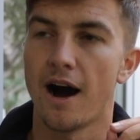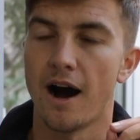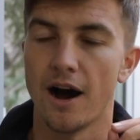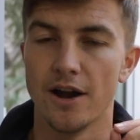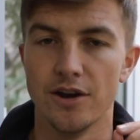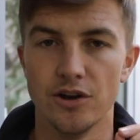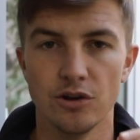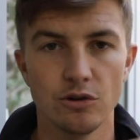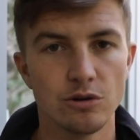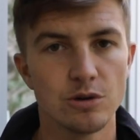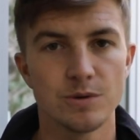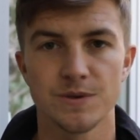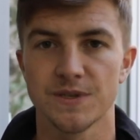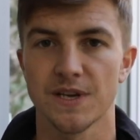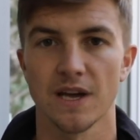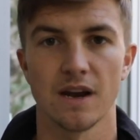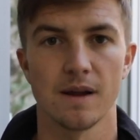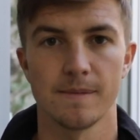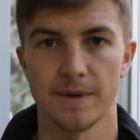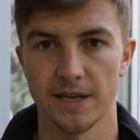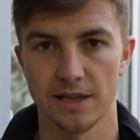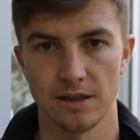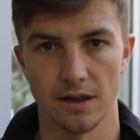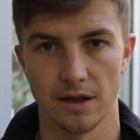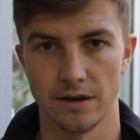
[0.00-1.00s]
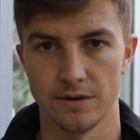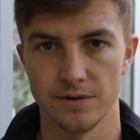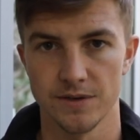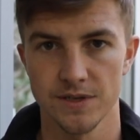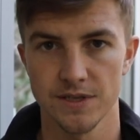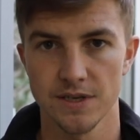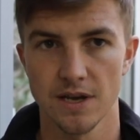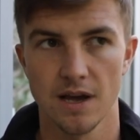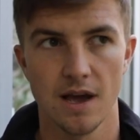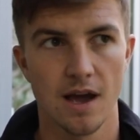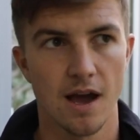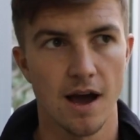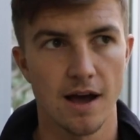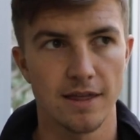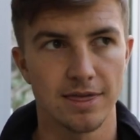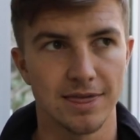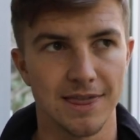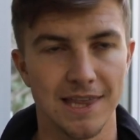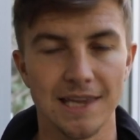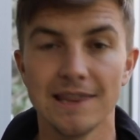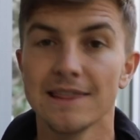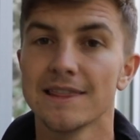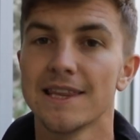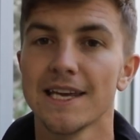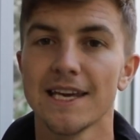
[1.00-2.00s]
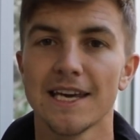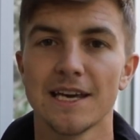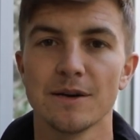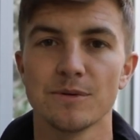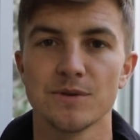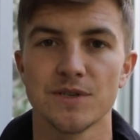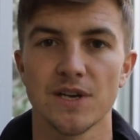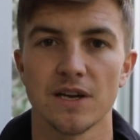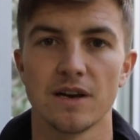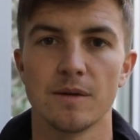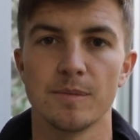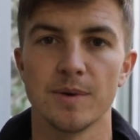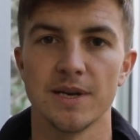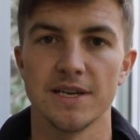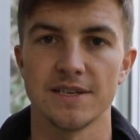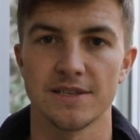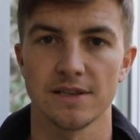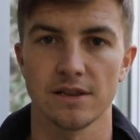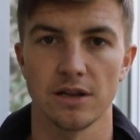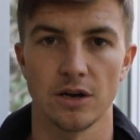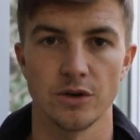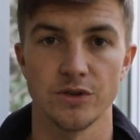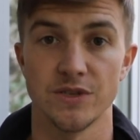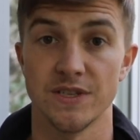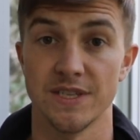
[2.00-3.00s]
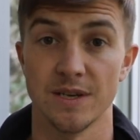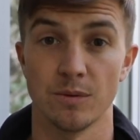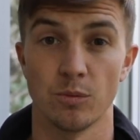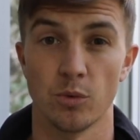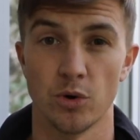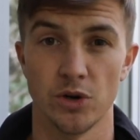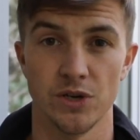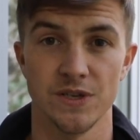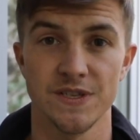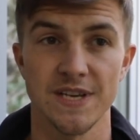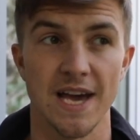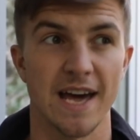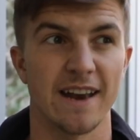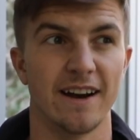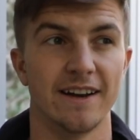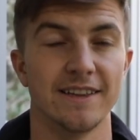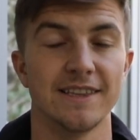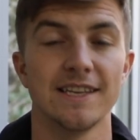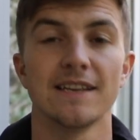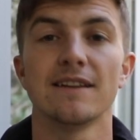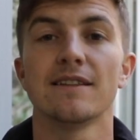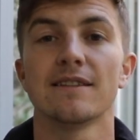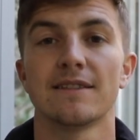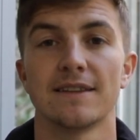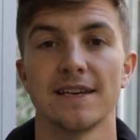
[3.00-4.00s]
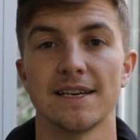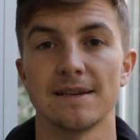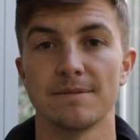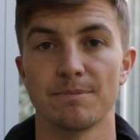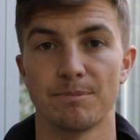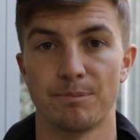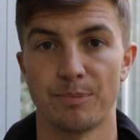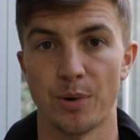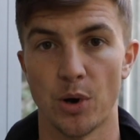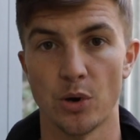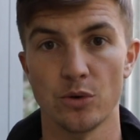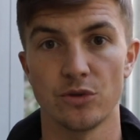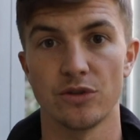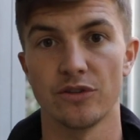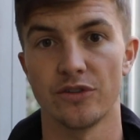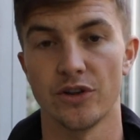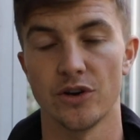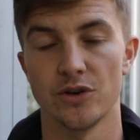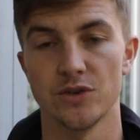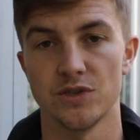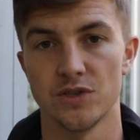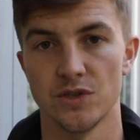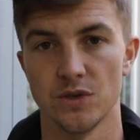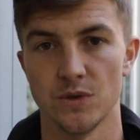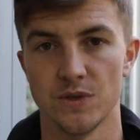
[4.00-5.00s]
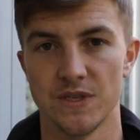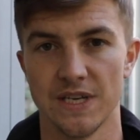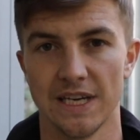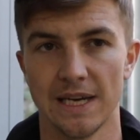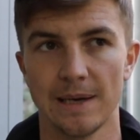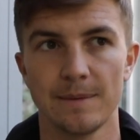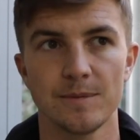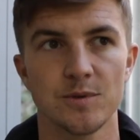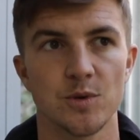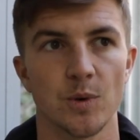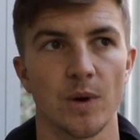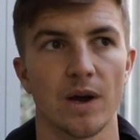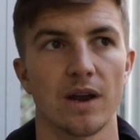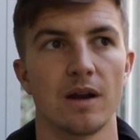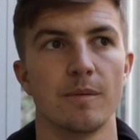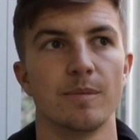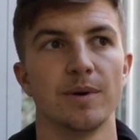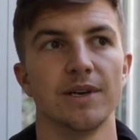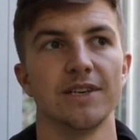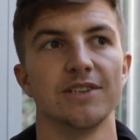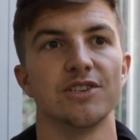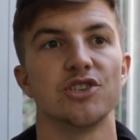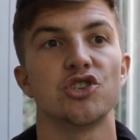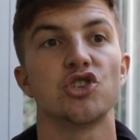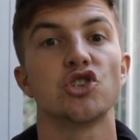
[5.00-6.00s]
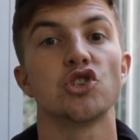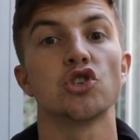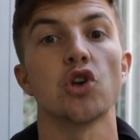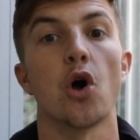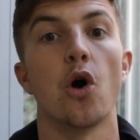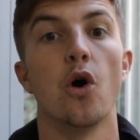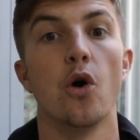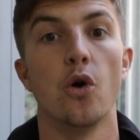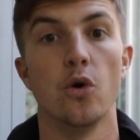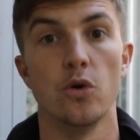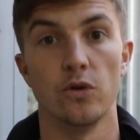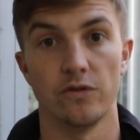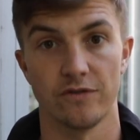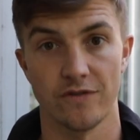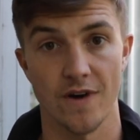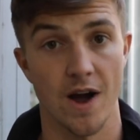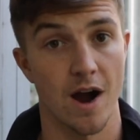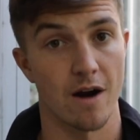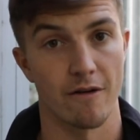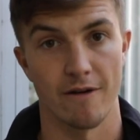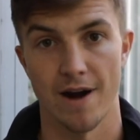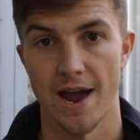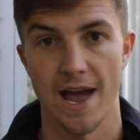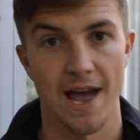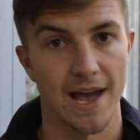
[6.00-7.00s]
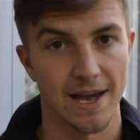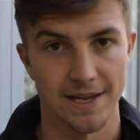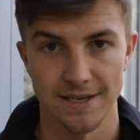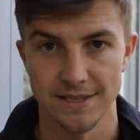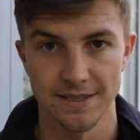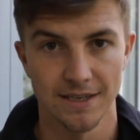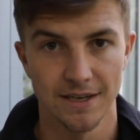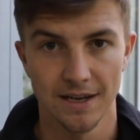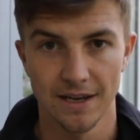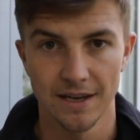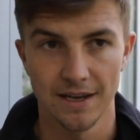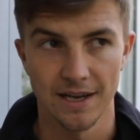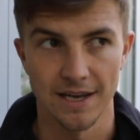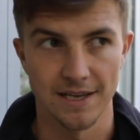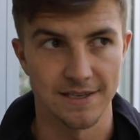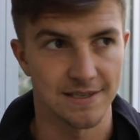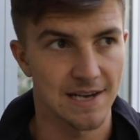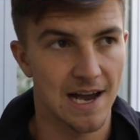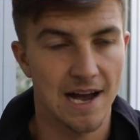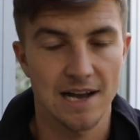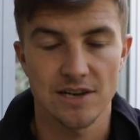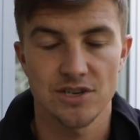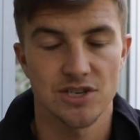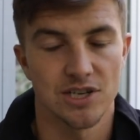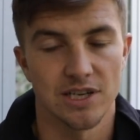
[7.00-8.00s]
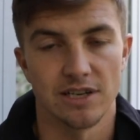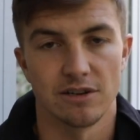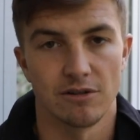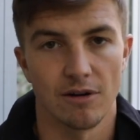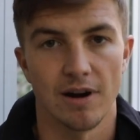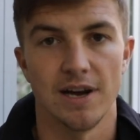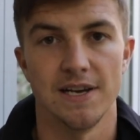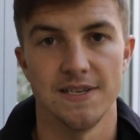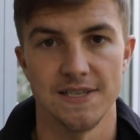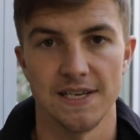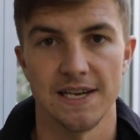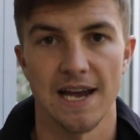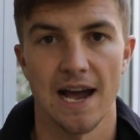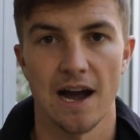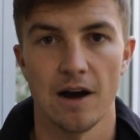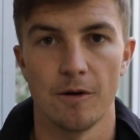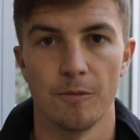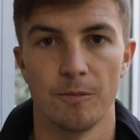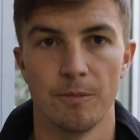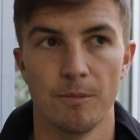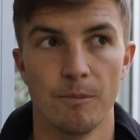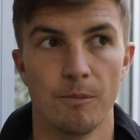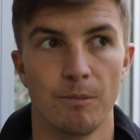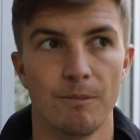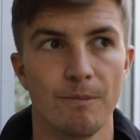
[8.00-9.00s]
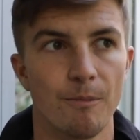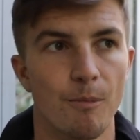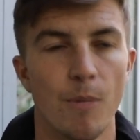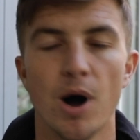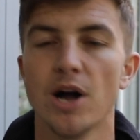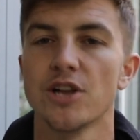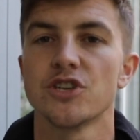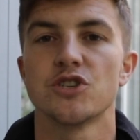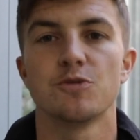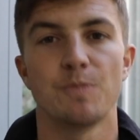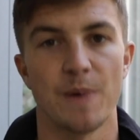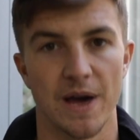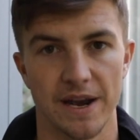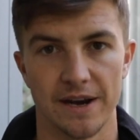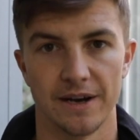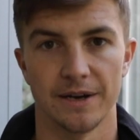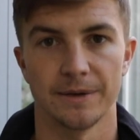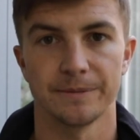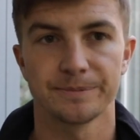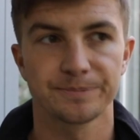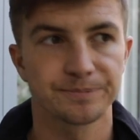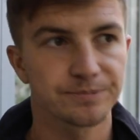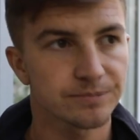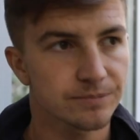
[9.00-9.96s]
I knew it was going to be close. Didn't think it was going to be as close as it was, and I didn't think both of those two teams were going to be so far ahead. It's actually crazy how much better